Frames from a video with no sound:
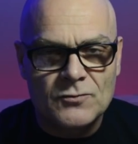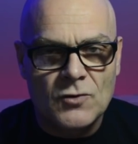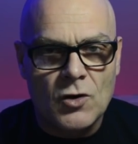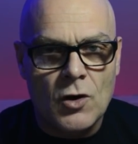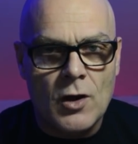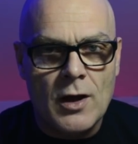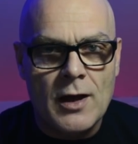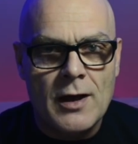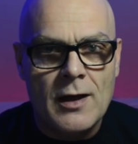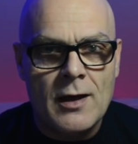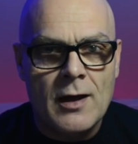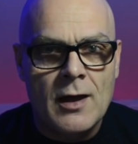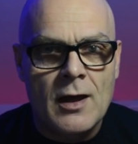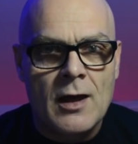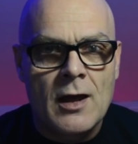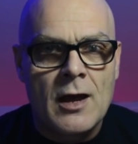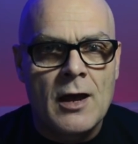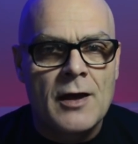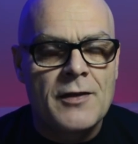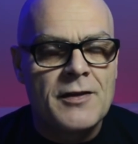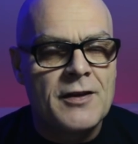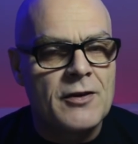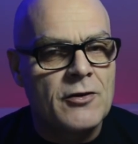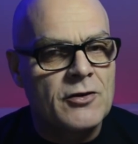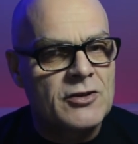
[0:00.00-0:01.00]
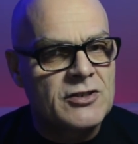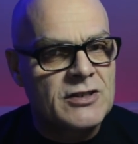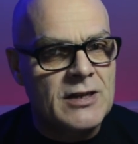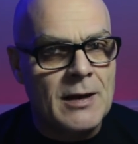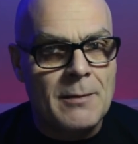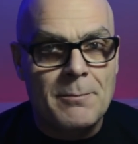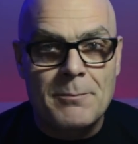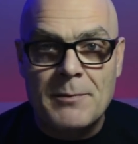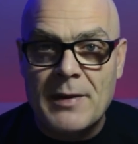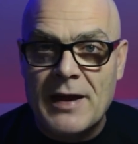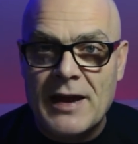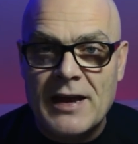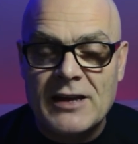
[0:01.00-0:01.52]
Right, there are
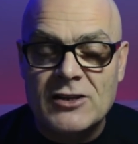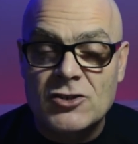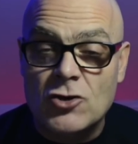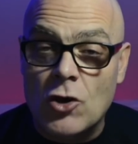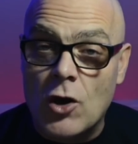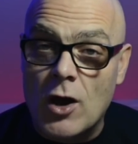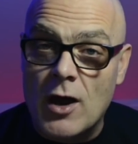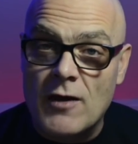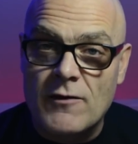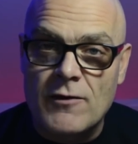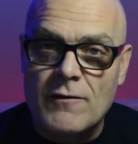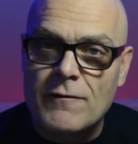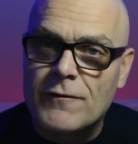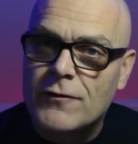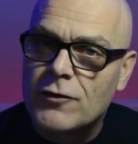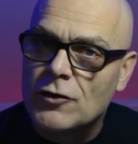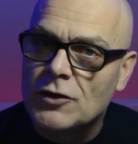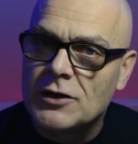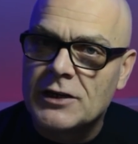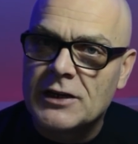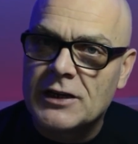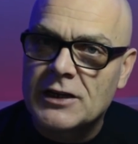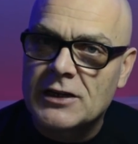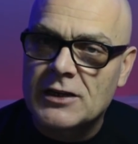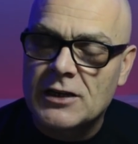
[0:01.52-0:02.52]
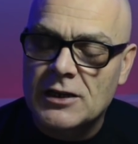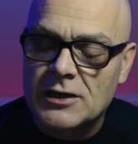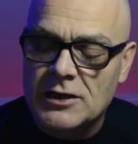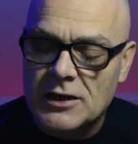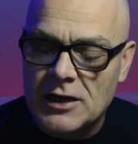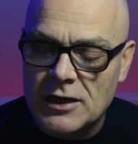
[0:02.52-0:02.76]
some bands that I haven't fully,